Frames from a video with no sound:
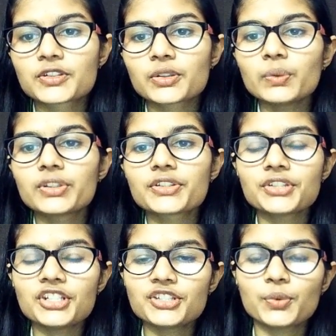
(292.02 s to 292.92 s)
So
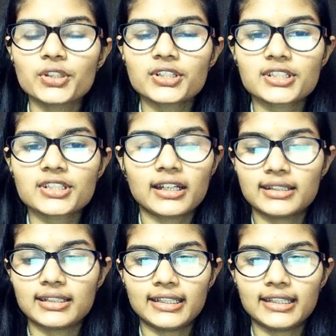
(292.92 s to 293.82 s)
this is what is
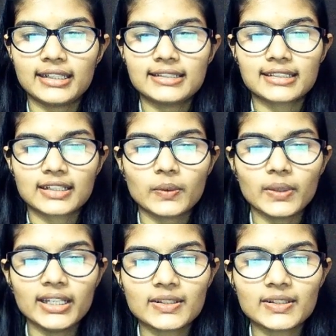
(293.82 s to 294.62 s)
a